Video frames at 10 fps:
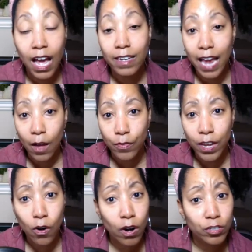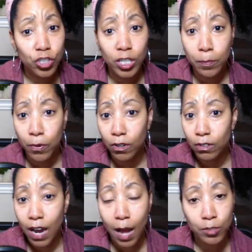Now, there are cheaper
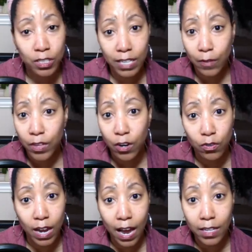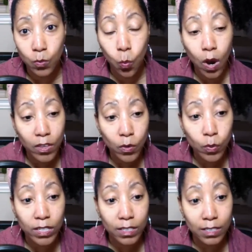options out there, you guys. One of the
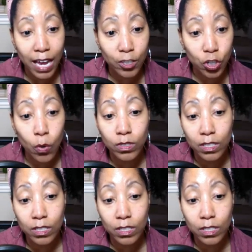reasons I chose